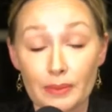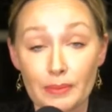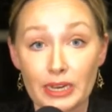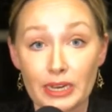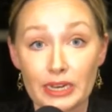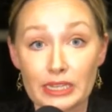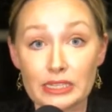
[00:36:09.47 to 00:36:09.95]
I
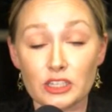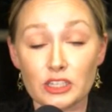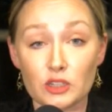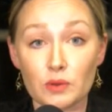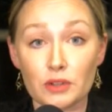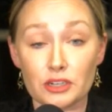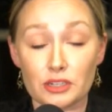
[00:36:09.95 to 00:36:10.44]
mean, it is
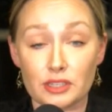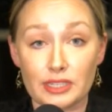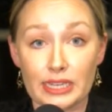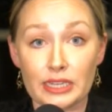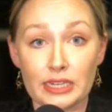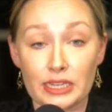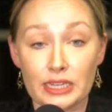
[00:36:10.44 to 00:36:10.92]
to
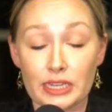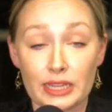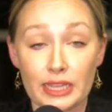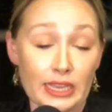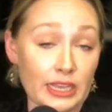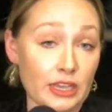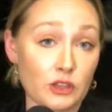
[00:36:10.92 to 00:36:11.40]
understand it.
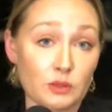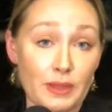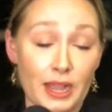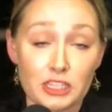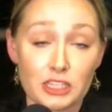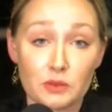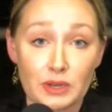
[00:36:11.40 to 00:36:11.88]
Like it goes
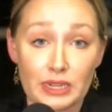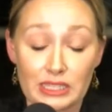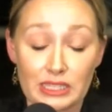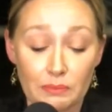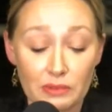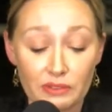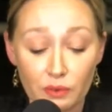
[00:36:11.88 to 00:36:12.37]
back to what I
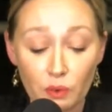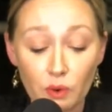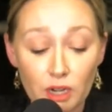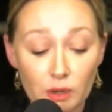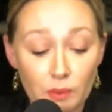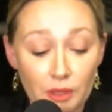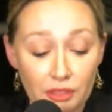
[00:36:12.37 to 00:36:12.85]
said
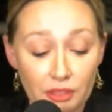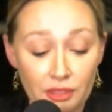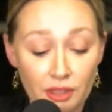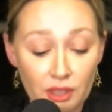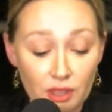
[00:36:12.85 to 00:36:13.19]
before with